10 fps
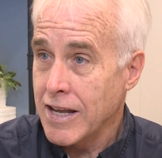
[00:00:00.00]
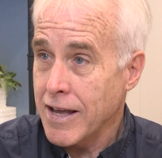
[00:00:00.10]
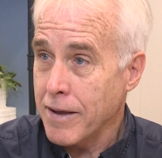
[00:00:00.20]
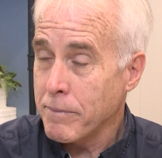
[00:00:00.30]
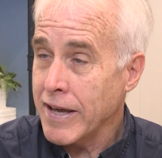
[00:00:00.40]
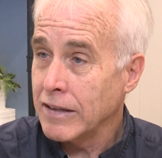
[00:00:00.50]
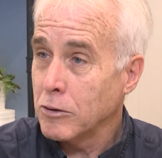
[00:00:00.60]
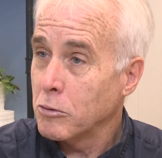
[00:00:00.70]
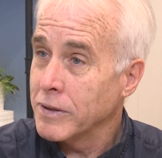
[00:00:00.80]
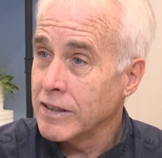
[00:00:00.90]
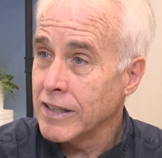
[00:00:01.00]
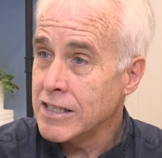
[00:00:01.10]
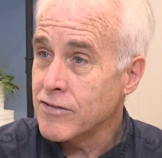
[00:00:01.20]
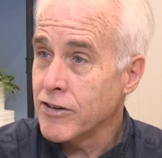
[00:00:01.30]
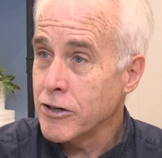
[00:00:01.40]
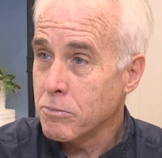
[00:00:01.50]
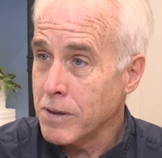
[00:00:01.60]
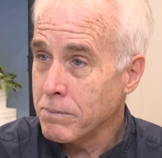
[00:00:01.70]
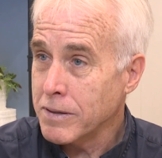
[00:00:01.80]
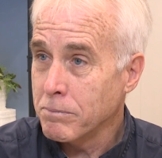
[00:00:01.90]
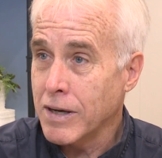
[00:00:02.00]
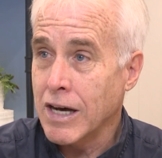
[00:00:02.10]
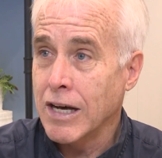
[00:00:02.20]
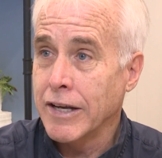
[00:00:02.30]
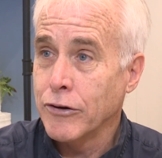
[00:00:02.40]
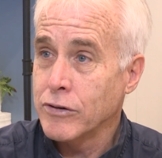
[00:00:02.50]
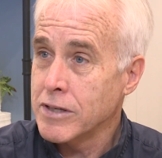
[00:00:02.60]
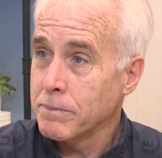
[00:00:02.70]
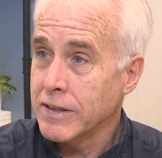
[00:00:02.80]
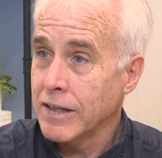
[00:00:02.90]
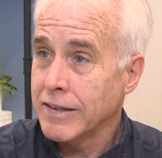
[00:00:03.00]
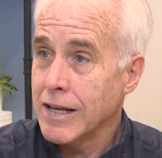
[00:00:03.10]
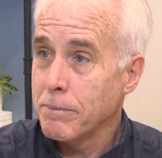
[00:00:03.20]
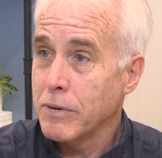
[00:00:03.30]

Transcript: and pay a little bit less for your pumpkin pie or something like that.